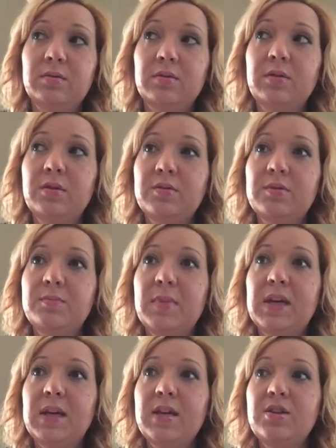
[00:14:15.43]
those
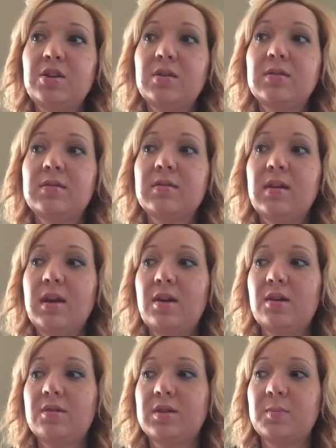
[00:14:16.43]
medications, they
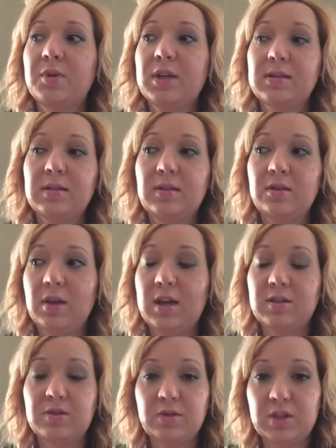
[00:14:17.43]
are suppressing your
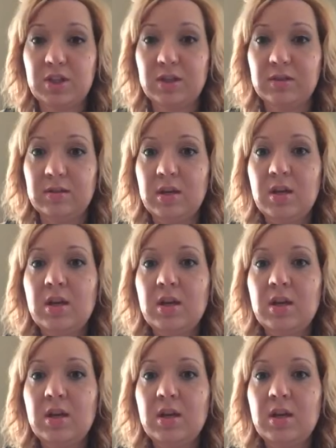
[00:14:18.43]
estrogen